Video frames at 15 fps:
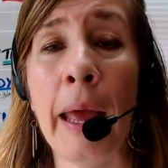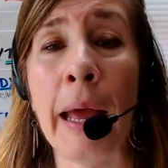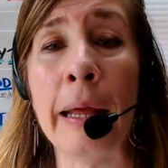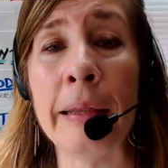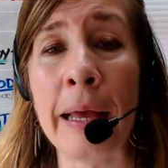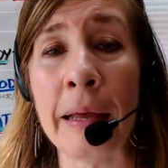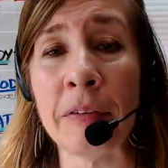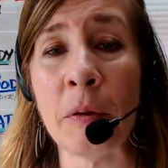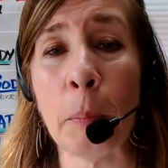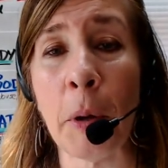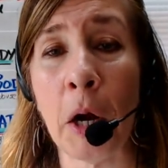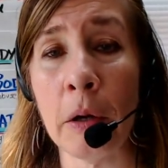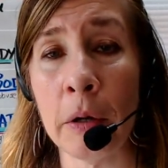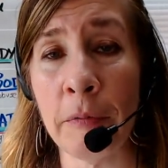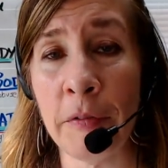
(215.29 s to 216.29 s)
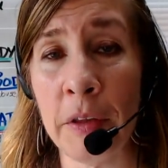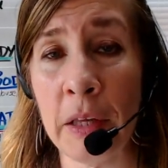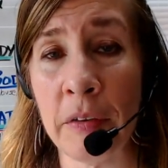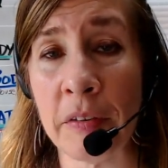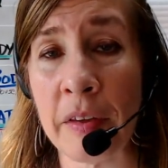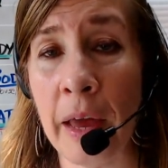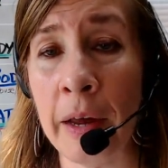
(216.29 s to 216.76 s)
And that's a part of
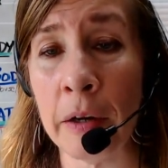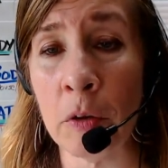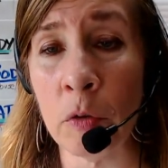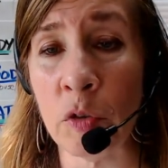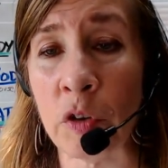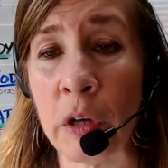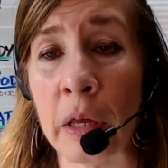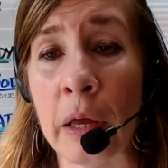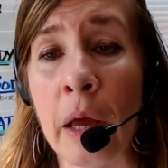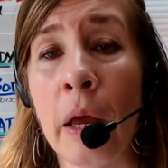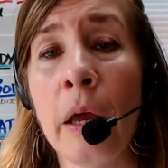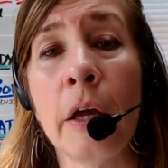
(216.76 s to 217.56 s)
this energy.